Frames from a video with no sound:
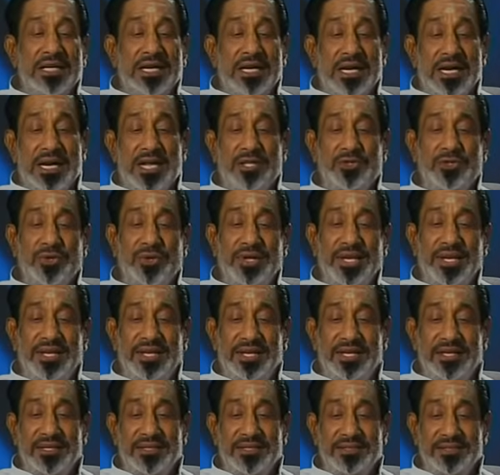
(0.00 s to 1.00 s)
Annaturai
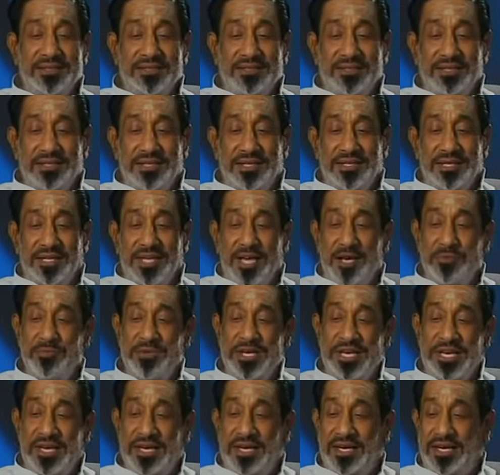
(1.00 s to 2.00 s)
gave
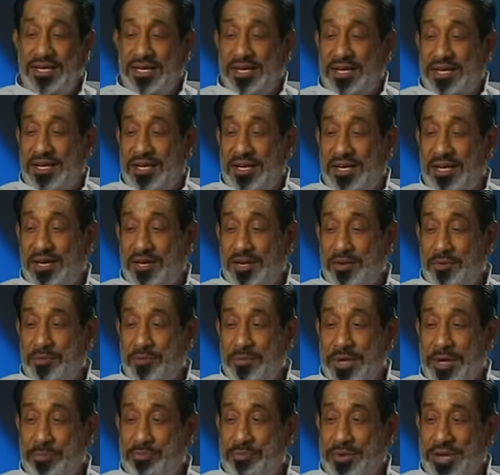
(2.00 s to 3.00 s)
me a
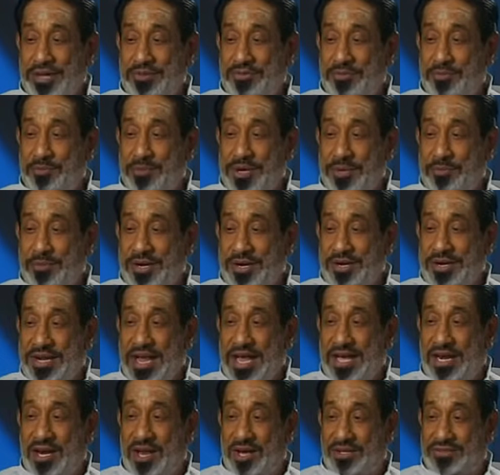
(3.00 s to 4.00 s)
page,
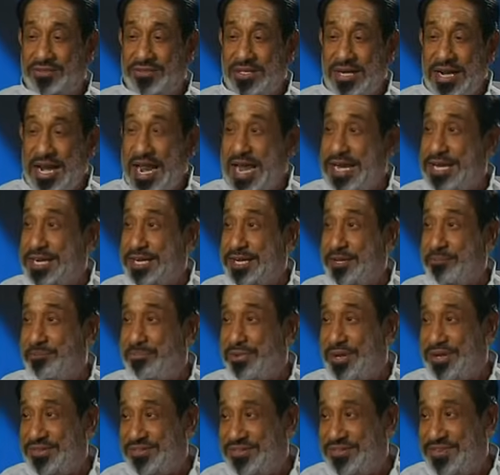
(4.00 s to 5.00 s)
dialogues,
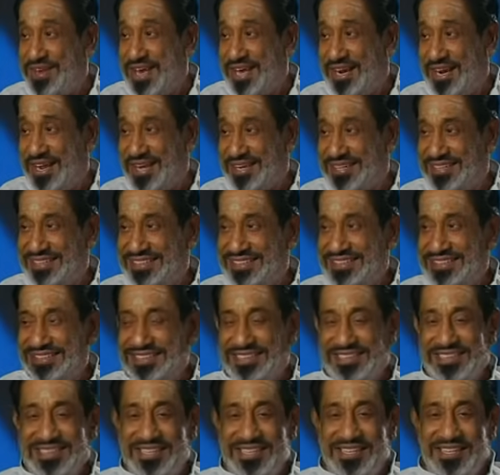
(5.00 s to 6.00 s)
90-page dialogue.
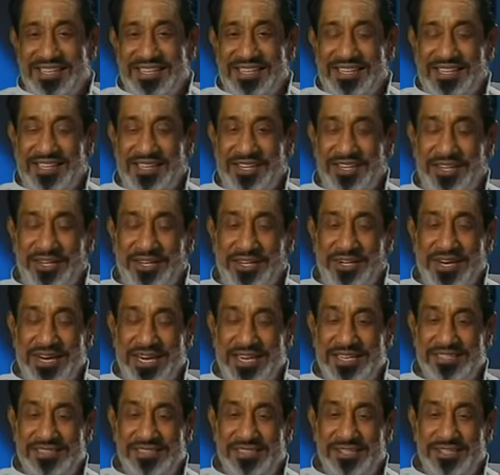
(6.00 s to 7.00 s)

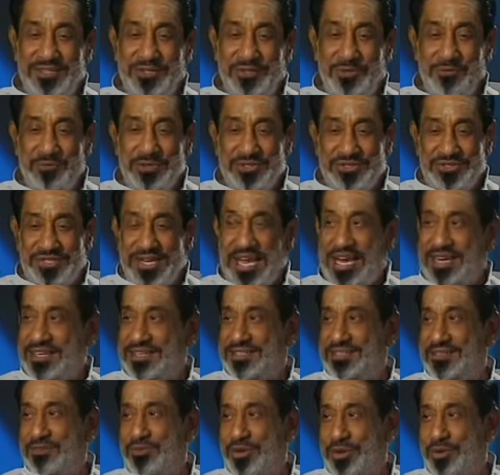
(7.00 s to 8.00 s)
Ganeshan, you must
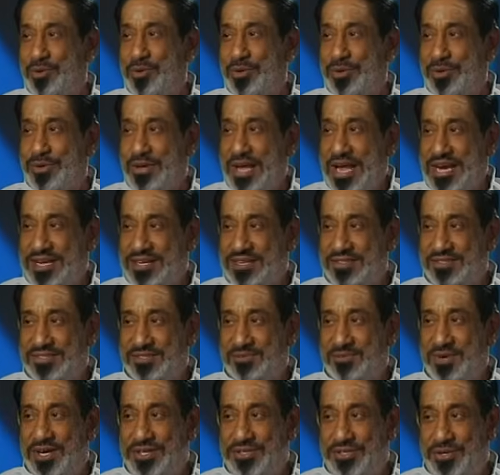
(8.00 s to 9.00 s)
act. You are going to act in
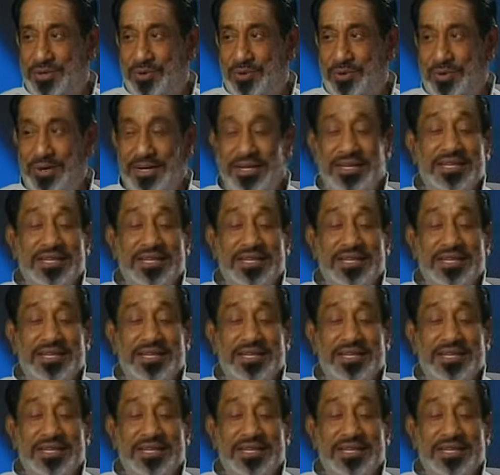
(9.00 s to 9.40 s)
Shivaji role.